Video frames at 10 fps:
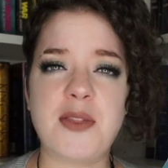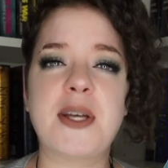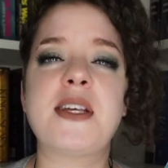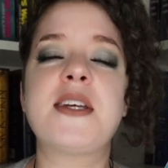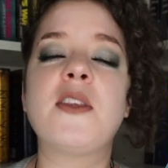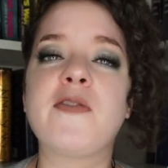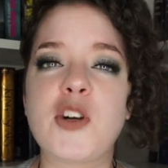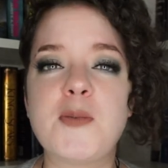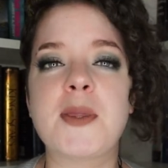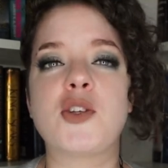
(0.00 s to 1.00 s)
Because I see in the
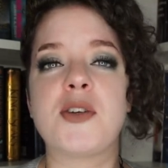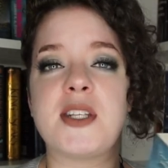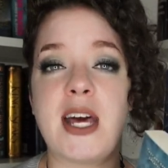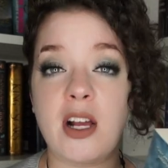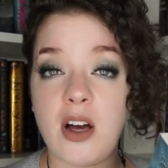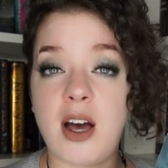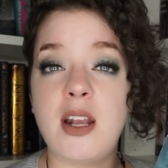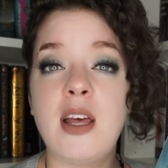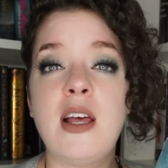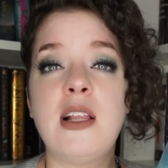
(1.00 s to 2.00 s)
first book that Tristan had a cut